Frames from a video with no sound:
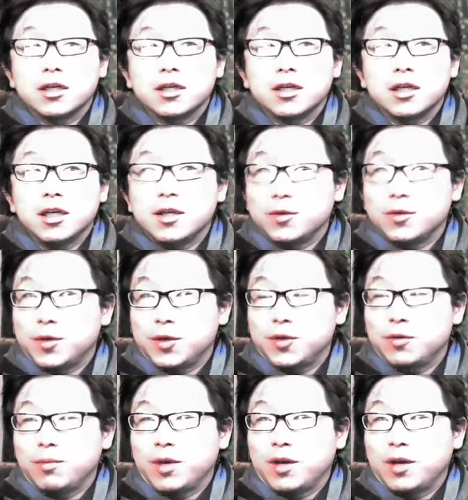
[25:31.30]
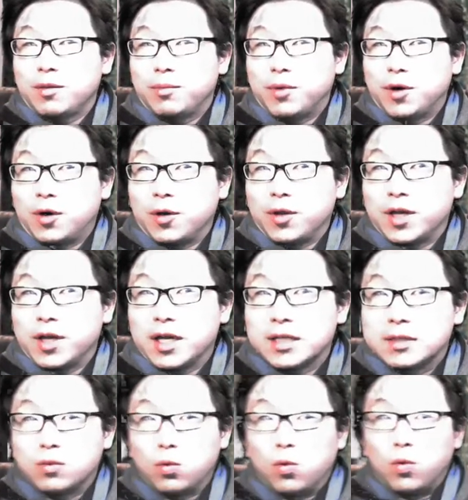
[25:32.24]
In order to make Boro,
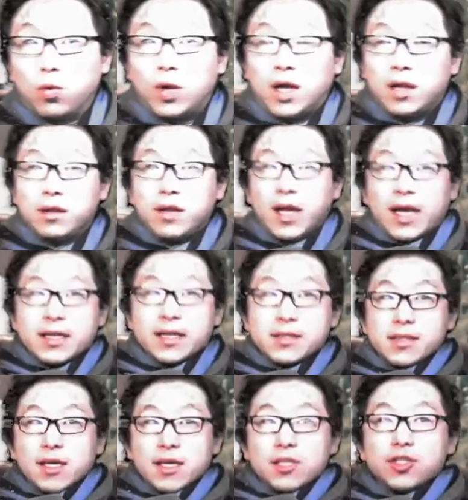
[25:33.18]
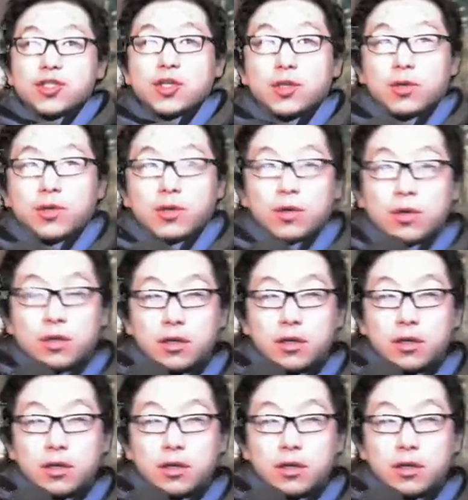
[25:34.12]
there's one essential